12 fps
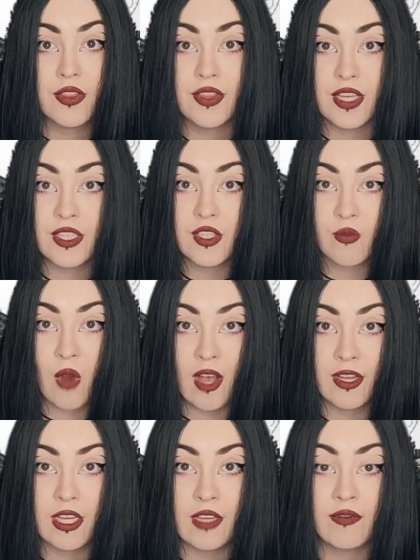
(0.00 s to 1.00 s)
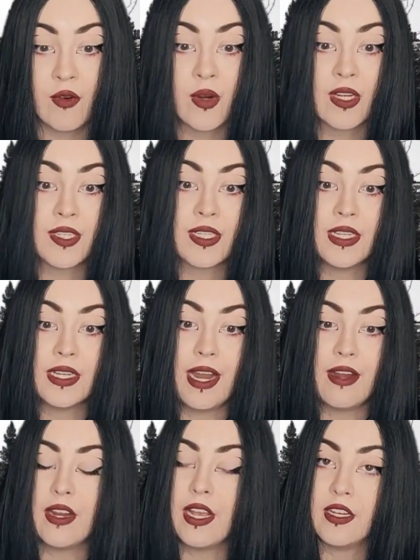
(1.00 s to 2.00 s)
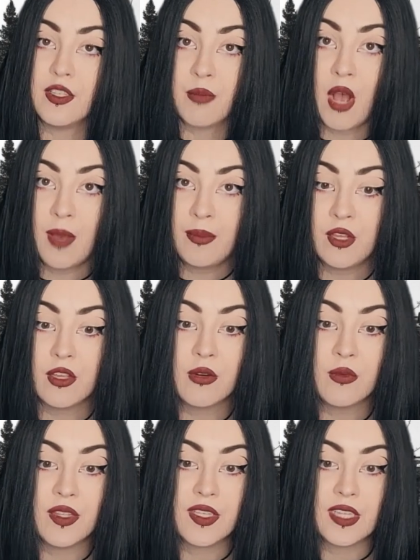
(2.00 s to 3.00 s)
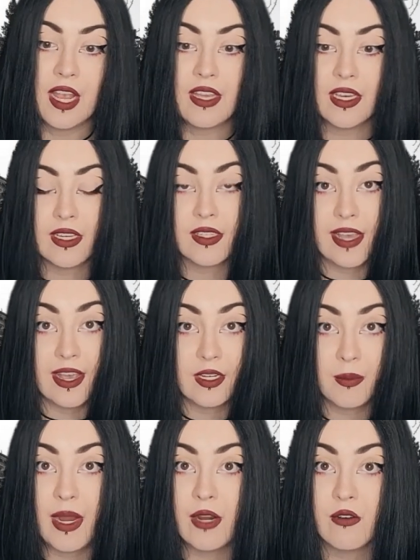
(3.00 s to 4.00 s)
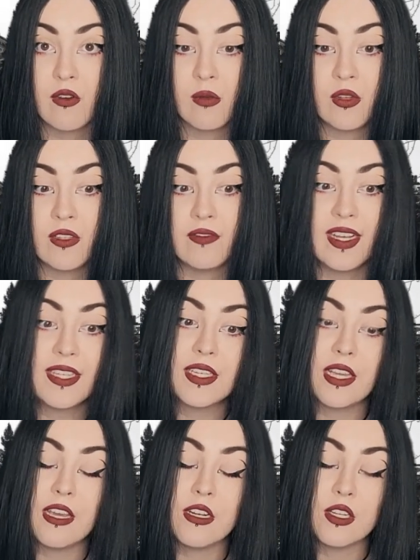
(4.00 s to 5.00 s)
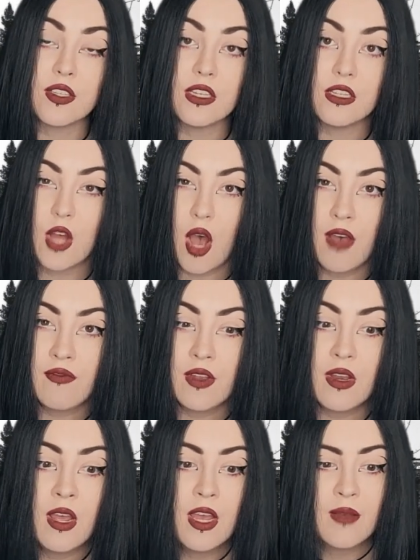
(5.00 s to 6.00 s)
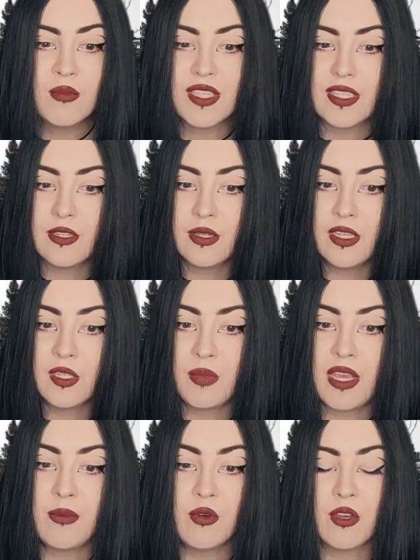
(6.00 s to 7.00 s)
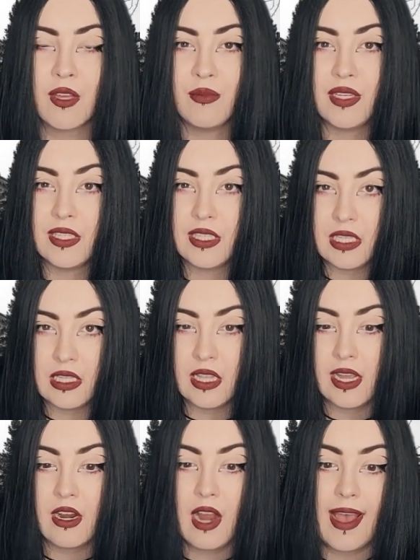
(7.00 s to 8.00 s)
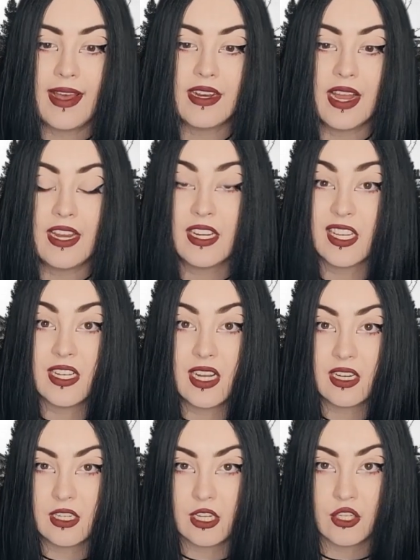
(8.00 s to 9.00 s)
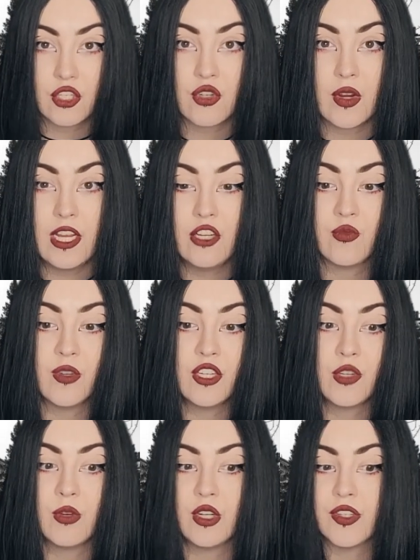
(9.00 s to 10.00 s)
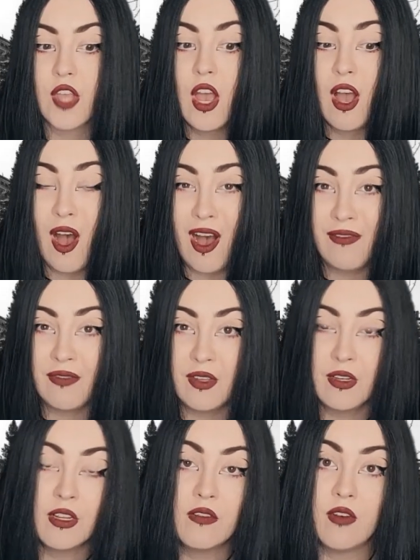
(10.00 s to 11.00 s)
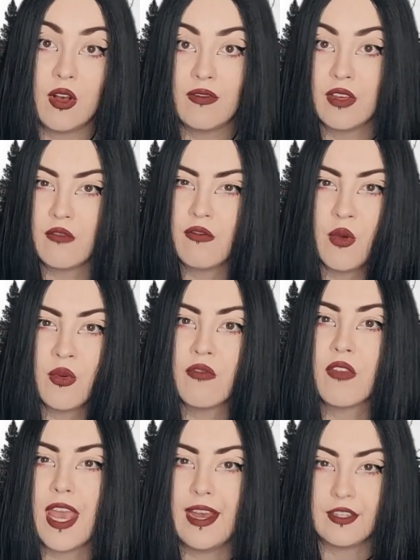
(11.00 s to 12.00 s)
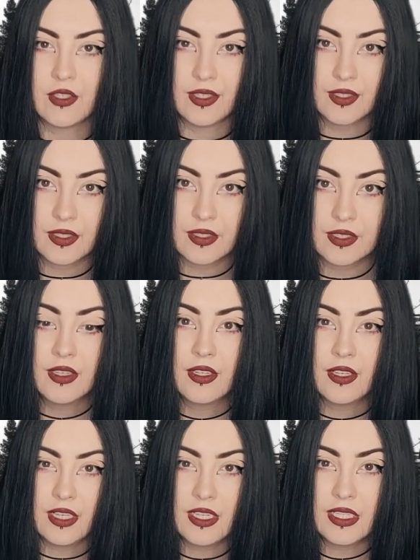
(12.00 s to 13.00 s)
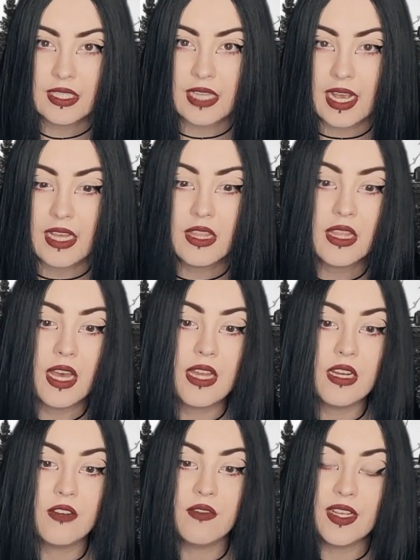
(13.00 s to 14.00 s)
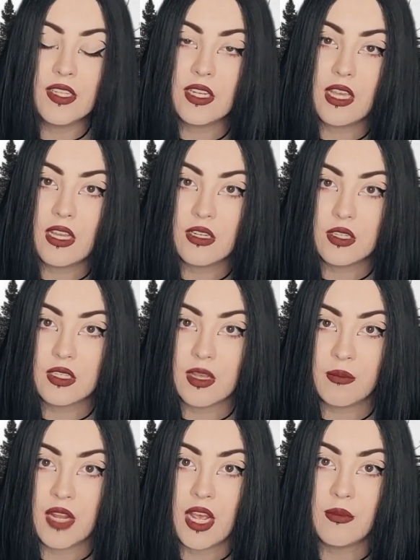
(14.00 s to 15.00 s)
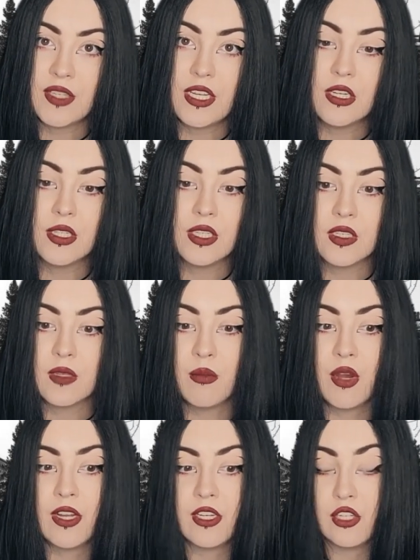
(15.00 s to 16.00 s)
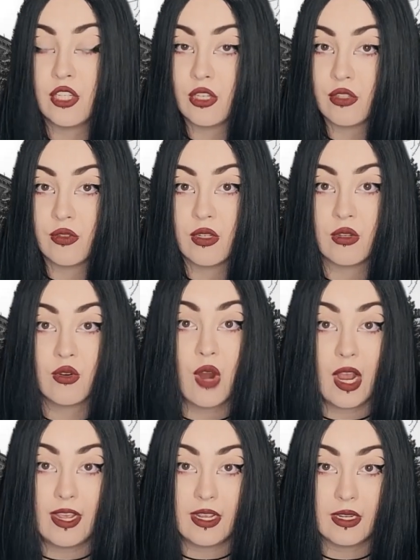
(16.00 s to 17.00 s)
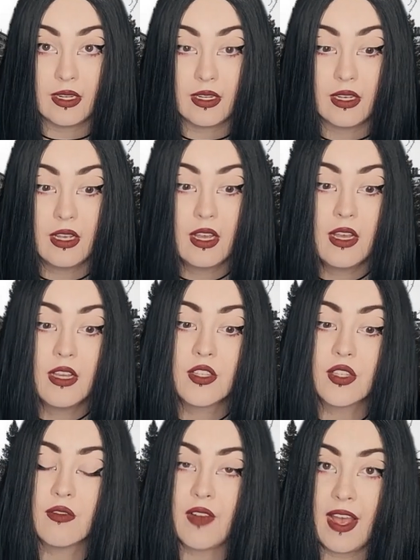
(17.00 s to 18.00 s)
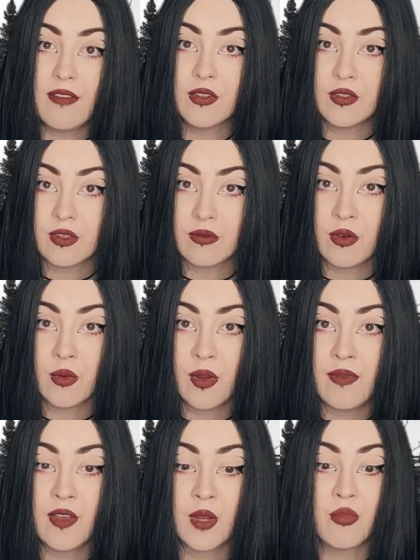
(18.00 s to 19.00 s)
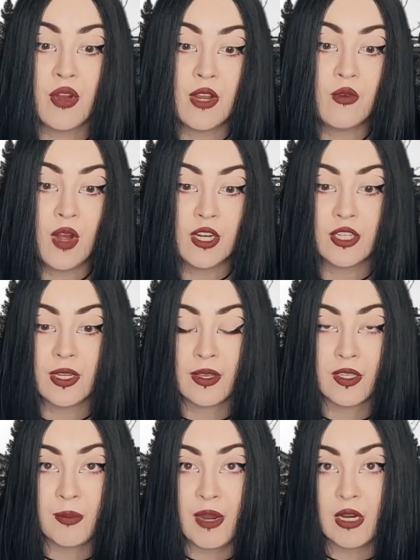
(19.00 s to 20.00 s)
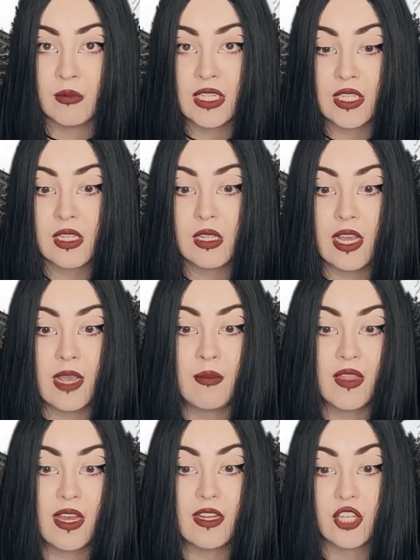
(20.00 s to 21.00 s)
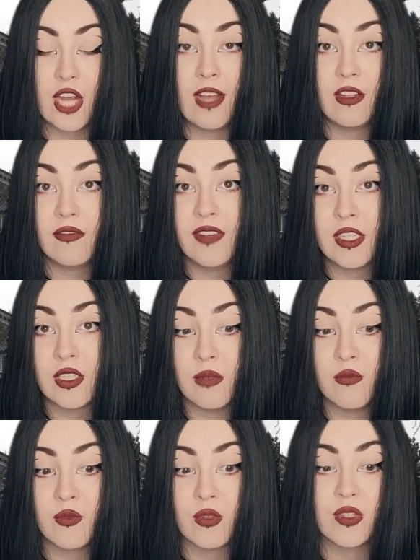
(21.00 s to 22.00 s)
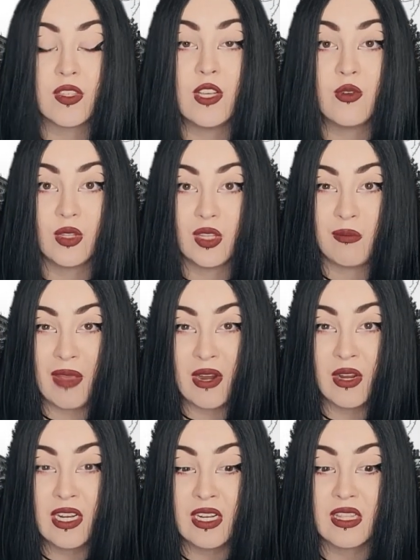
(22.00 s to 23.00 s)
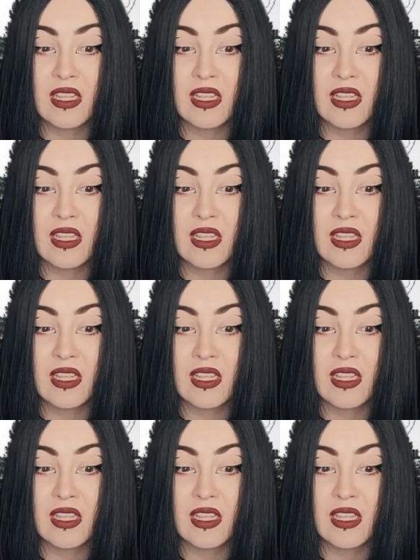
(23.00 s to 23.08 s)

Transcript: This rocky, forested area is popular with psychics and paranormal investigators, and often mysterious people can be seen there at night conducting strange rituals, often involving votive candles. It is said that investigators sometimes hear disembodied children crying. Survivors of horrific brainwashing experiments claim that child victims were secretly buried at